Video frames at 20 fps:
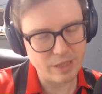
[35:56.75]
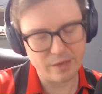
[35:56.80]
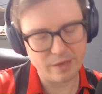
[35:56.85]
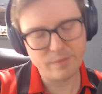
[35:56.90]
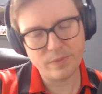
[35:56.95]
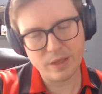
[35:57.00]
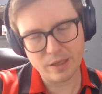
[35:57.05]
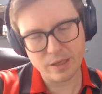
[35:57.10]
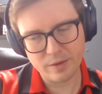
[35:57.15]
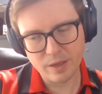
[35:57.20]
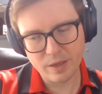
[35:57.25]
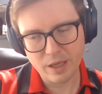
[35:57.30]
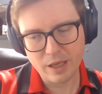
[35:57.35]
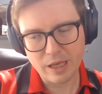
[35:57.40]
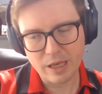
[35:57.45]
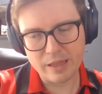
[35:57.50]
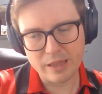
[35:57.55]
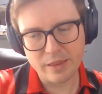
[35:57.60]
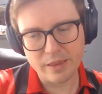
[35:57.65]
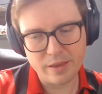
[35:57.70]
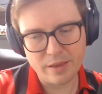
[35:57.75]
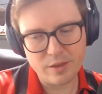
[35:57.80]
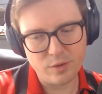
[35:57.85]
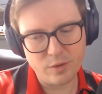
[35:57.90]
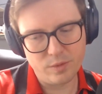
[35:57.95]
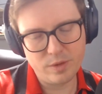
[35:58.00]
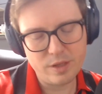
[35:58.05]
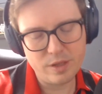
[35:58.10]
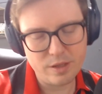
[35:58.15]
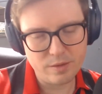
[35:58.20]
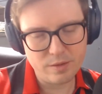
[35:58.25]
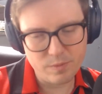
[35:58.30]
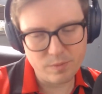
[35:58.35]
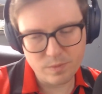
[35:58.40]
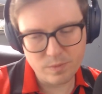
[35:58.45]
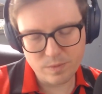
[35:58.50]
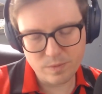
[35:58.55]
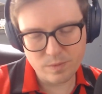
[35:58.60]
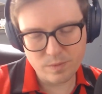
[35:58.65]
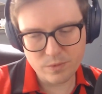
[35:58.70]
Yeah, and
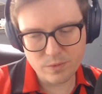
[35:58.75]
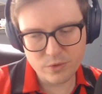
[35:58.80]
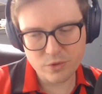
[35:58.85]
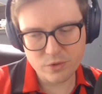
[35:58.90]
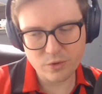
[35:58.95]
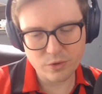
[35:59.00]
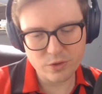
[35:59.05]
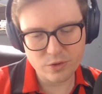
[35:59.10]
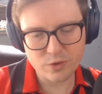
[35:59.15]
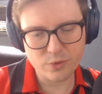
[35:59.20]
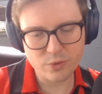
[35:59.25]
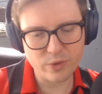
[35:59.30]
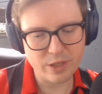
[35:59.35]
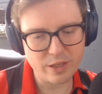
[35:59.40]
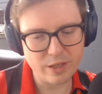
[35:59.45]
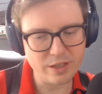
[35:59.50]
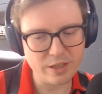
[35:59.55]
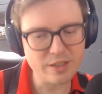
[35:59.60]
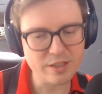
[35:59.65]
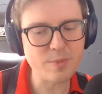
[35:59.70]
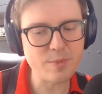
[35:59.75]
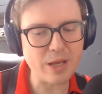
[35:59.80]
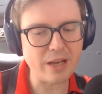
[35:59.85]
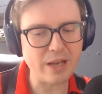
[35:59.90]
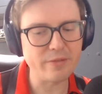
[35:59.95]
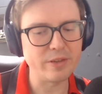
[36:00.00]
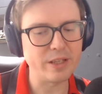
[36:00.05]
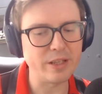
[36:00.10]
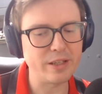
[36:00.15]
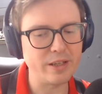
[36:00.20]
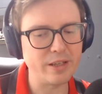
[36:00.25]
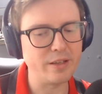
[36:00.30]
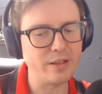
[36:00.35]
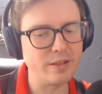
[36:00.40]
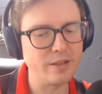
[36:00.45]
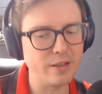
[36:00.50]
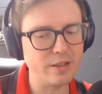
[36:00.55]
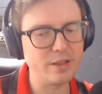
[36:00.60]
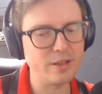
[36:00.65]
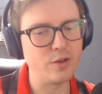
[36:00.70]
so you need to be having
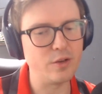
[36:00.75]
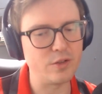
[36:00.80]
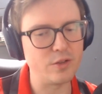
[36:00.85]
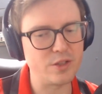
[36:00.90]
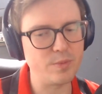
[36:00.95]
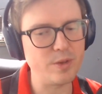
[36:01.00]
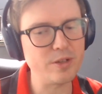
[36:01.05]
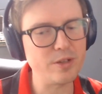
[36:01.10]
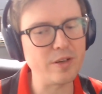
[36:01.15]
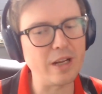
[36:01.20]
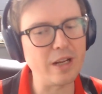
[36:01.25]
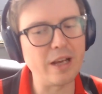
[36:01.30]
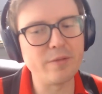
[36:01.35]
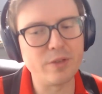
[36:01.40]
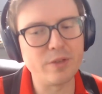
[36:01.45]
and St Mirren